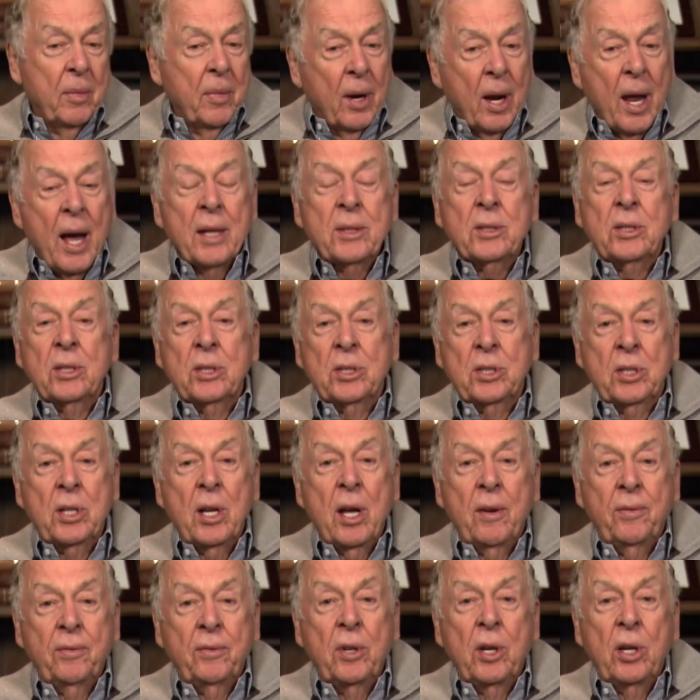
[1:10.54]
lots of
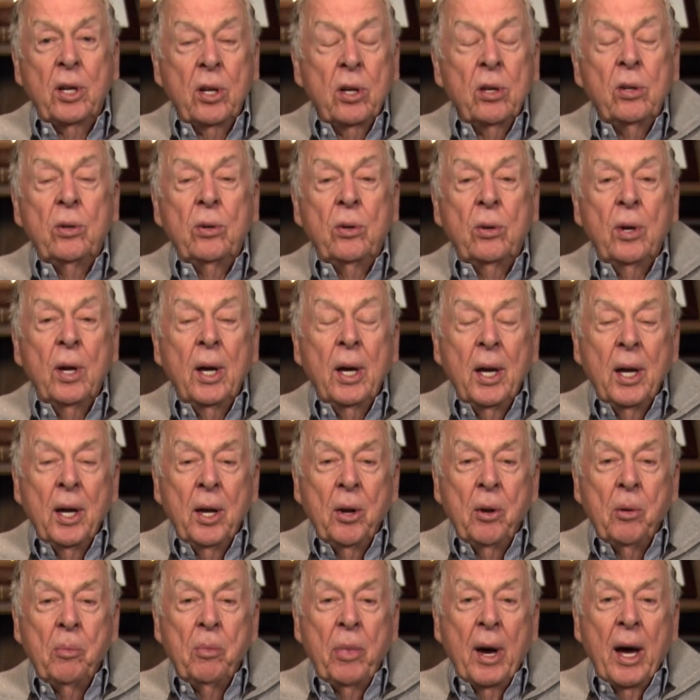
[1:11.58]
stuff to do.
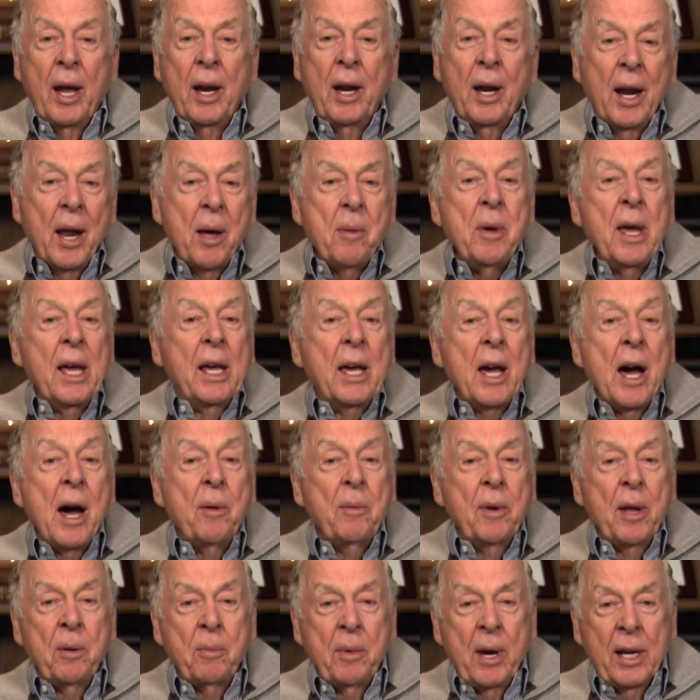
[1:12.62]
But let me
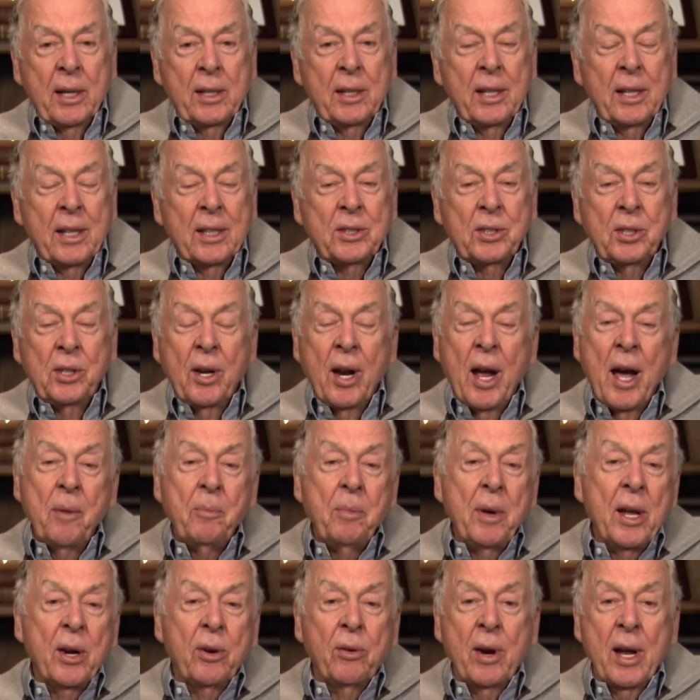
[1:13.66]
comment about this. You know,
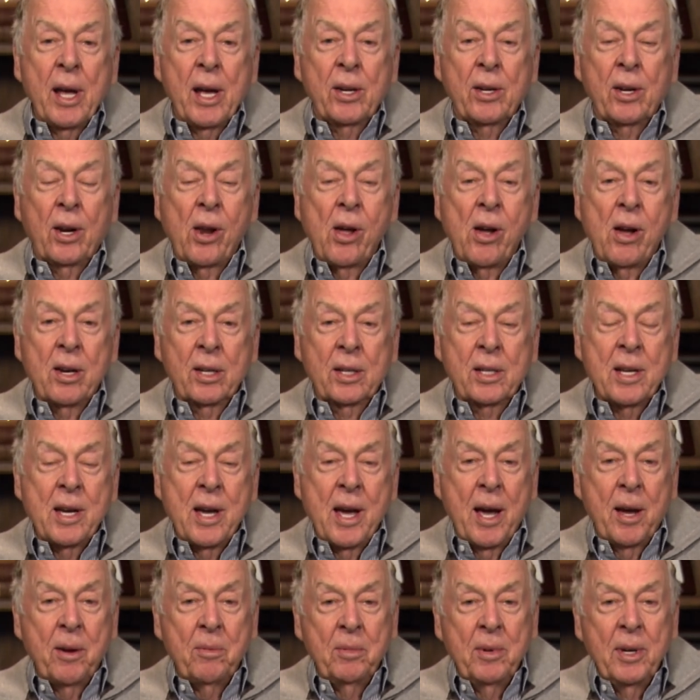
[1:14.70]
I've been around a long
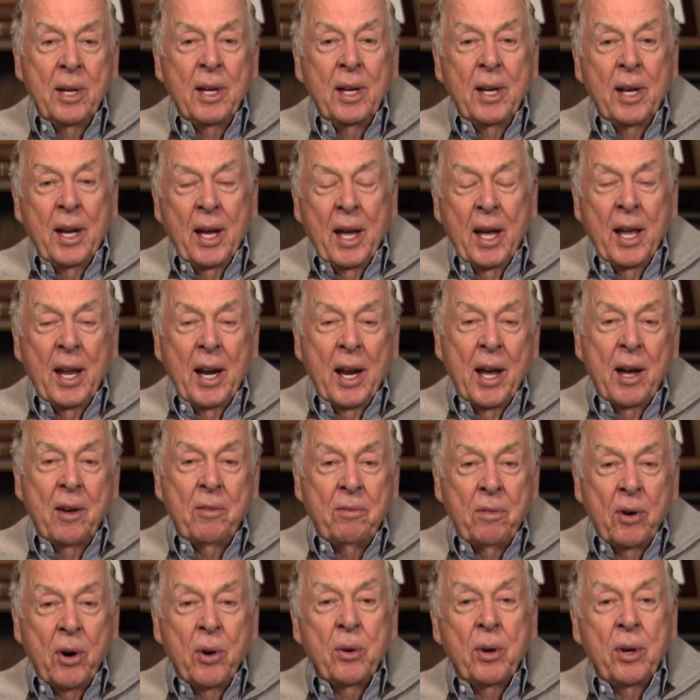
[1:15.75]
time, and I
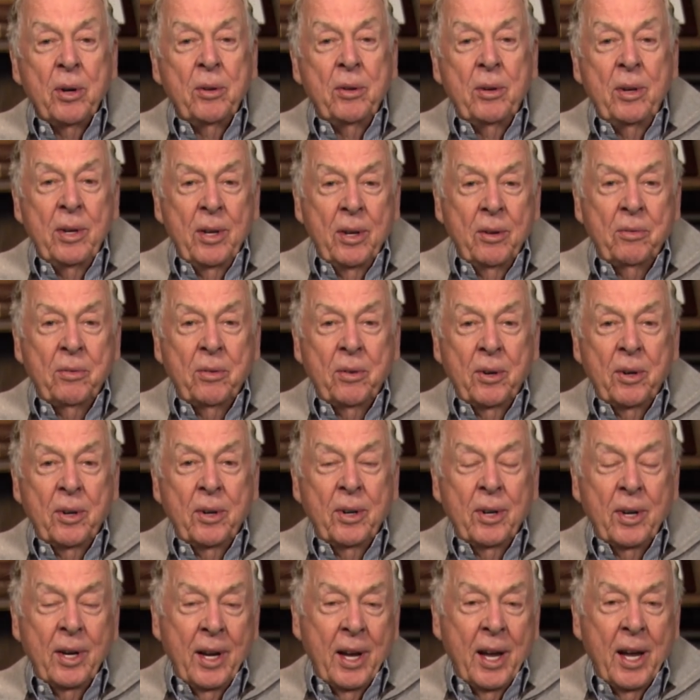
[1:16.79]
voted
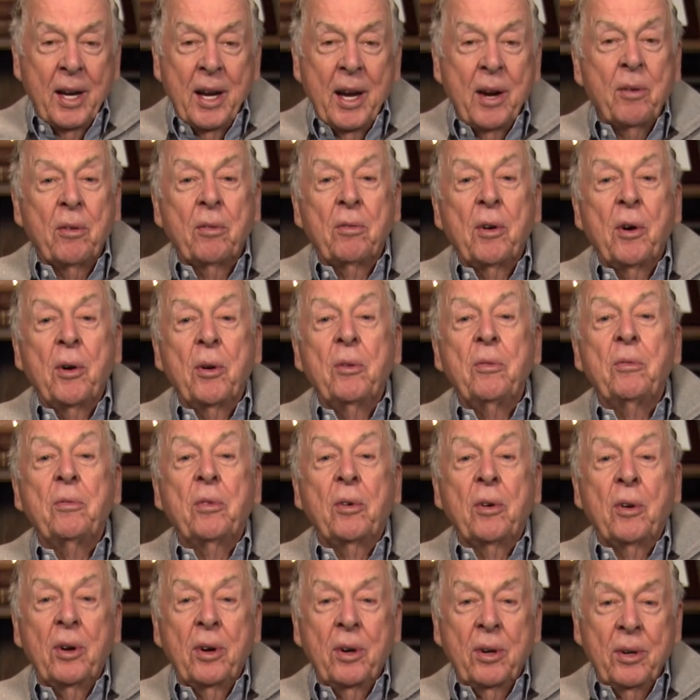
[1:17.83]
for, I never voted
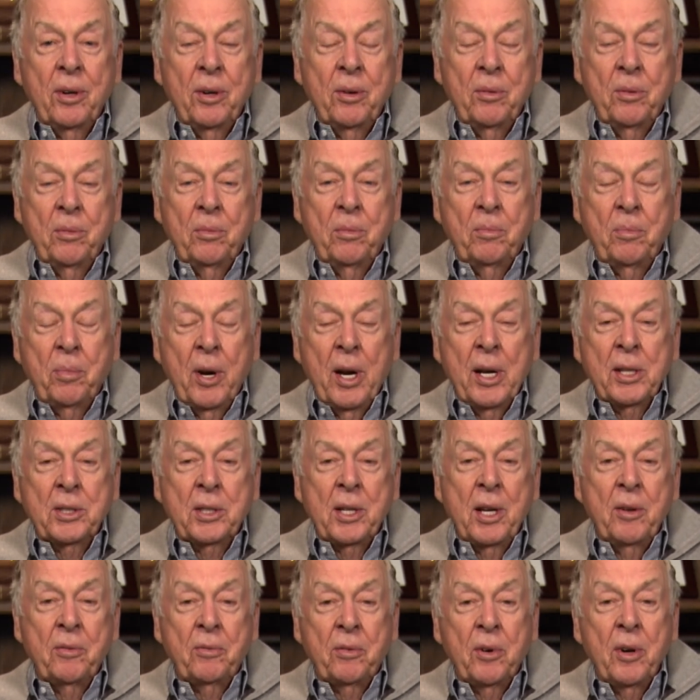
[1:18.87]
for
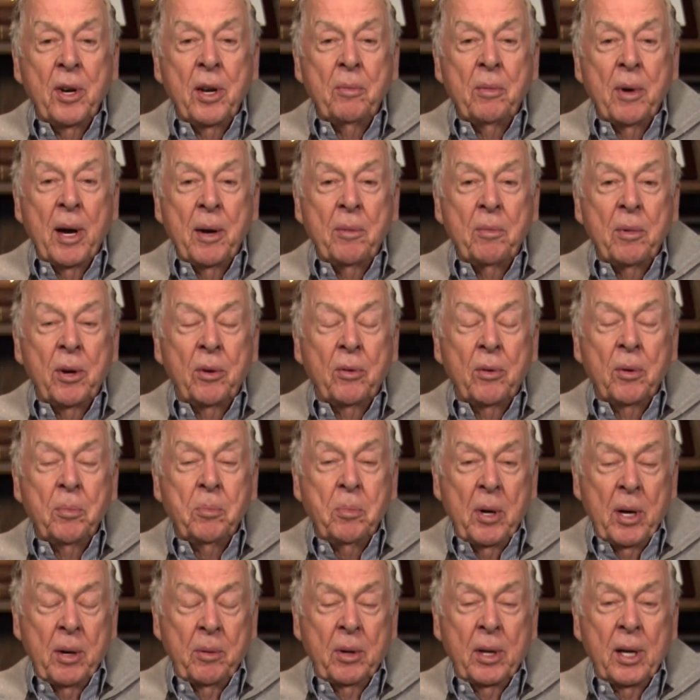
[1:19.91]
president for anybody but a
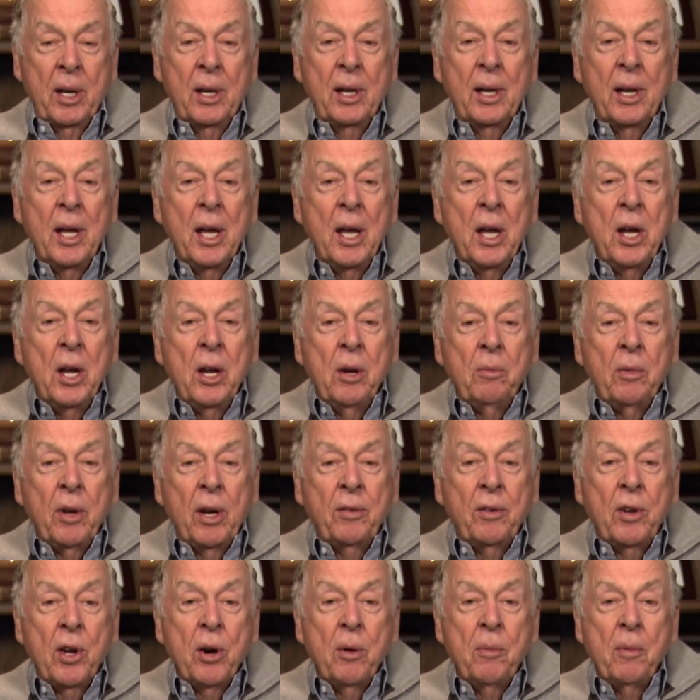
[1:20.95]
Republican. But
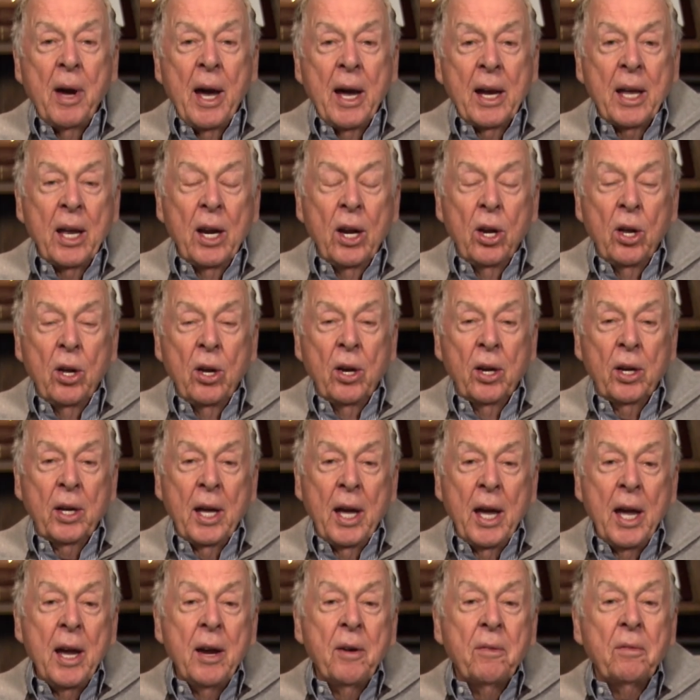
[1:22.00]
if you go back and
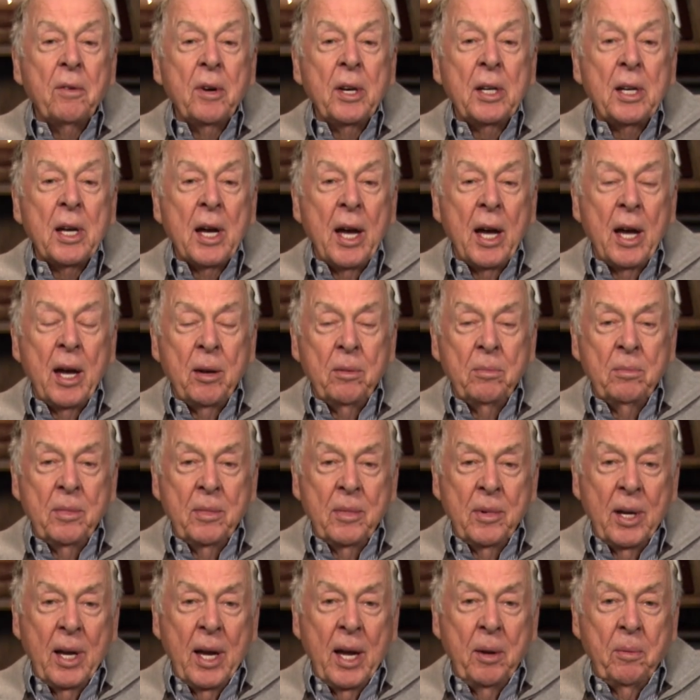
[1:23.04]
look, every time
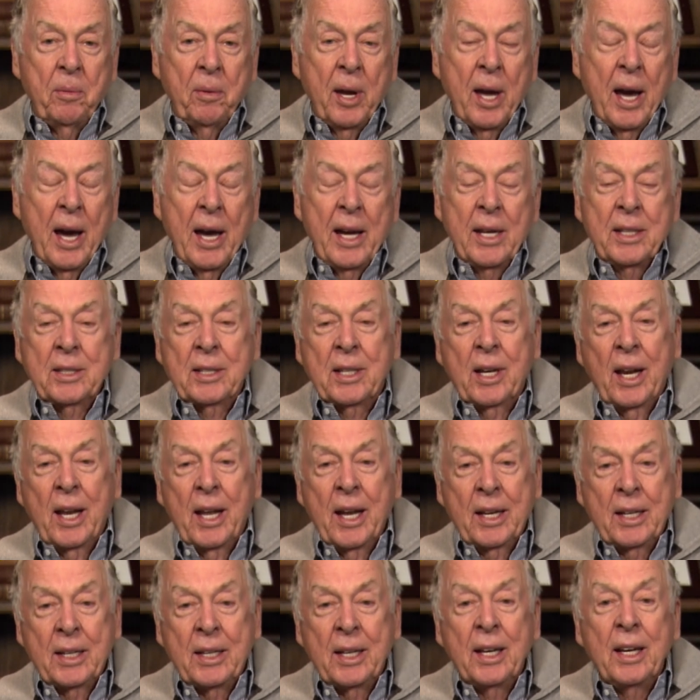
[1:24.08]
a guy is
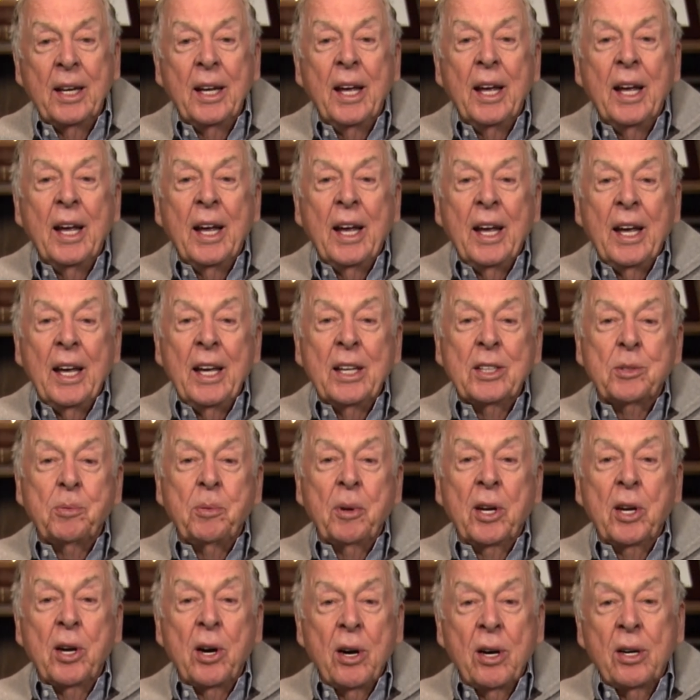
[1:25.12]
elected, it's
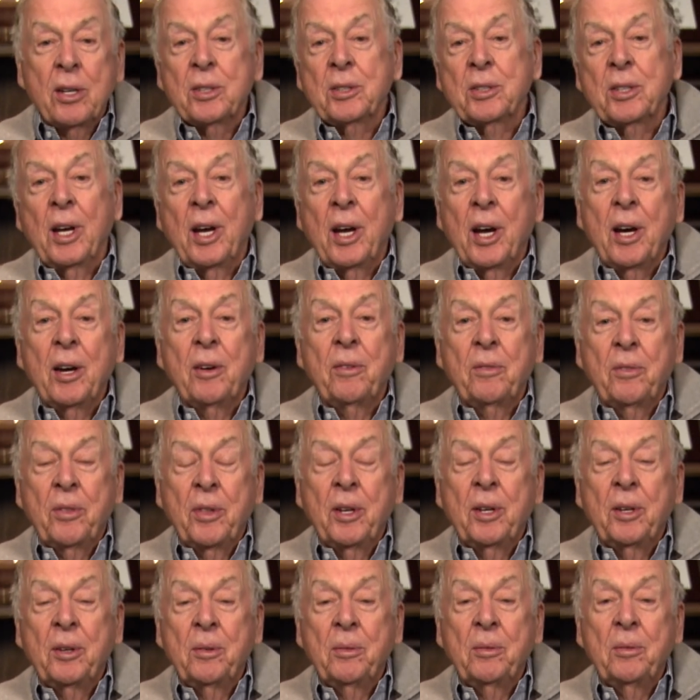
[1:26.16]
because of
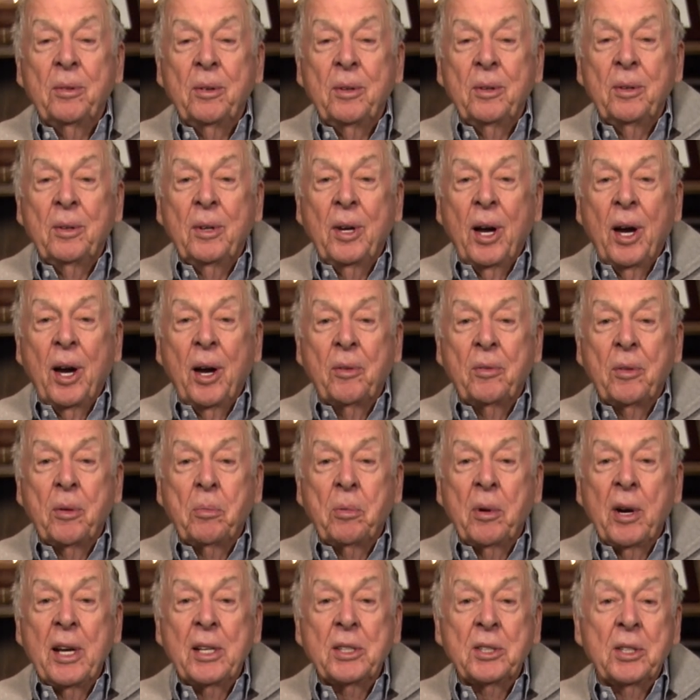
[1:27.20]
the of the
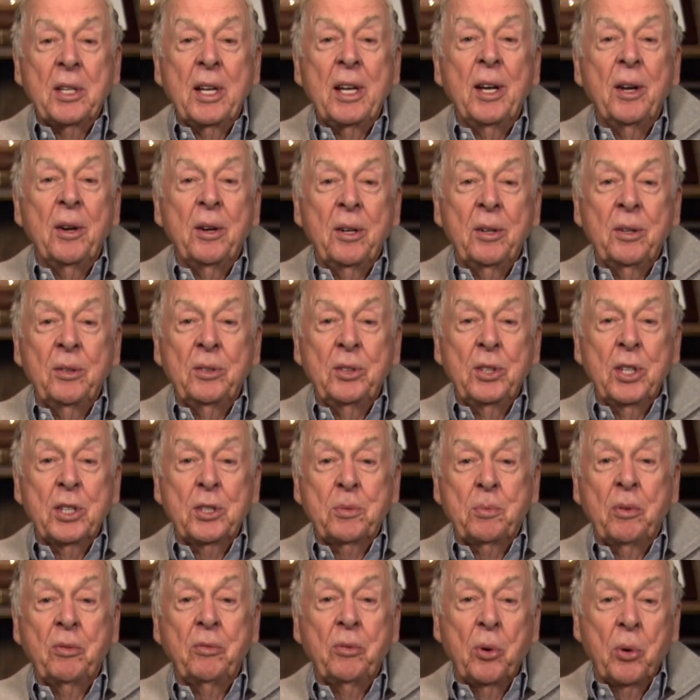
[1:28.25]
president
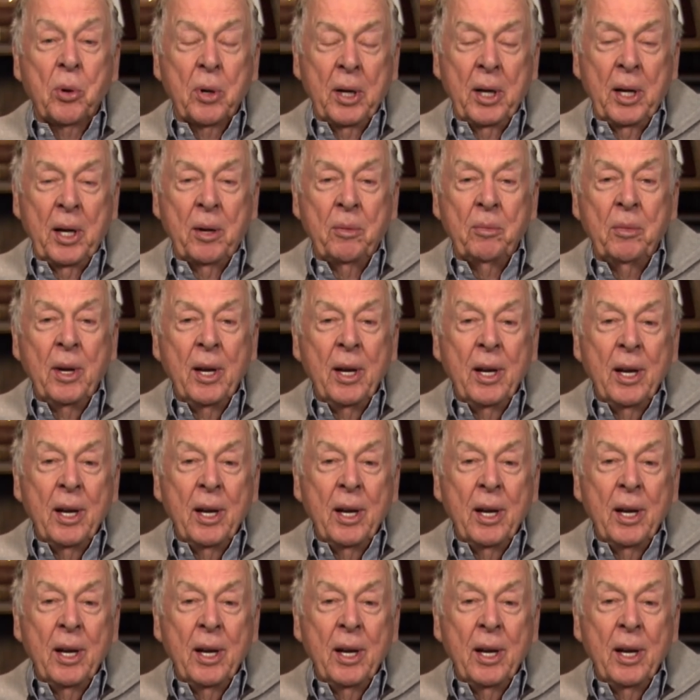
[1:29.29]
just before him.